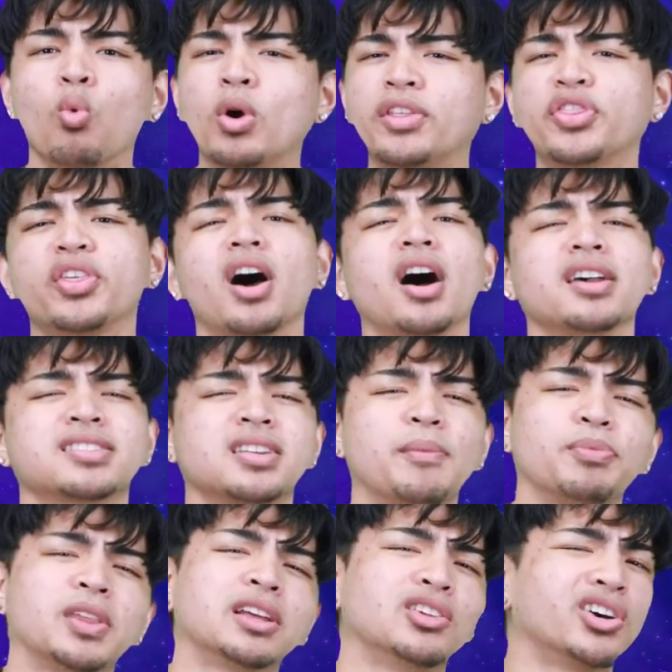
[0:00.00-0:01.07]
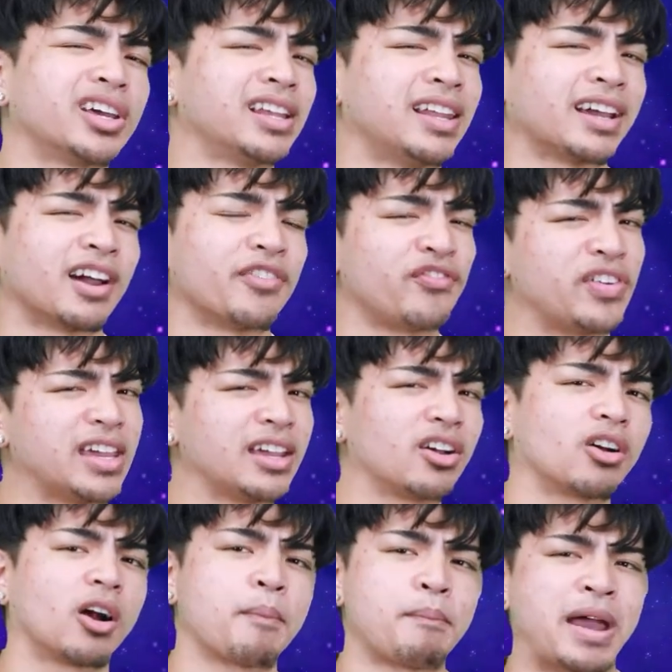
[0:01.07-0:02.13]
with something looking like a
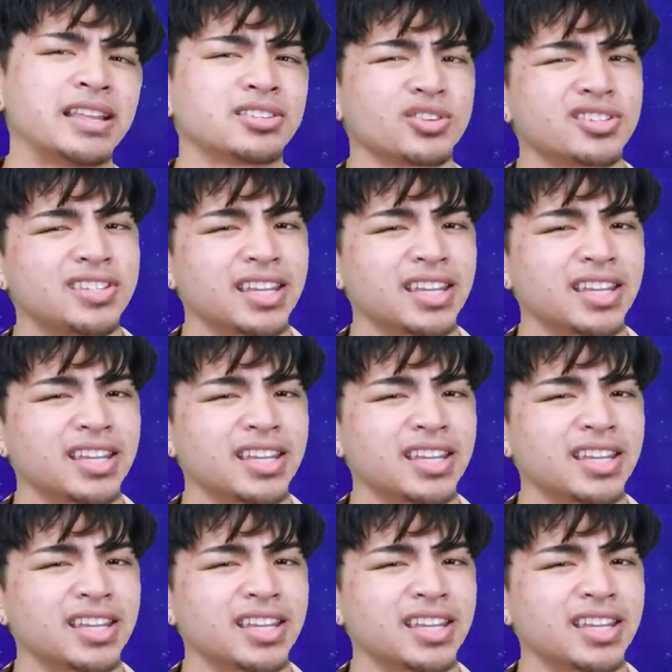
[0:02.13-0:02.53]
finger or pencil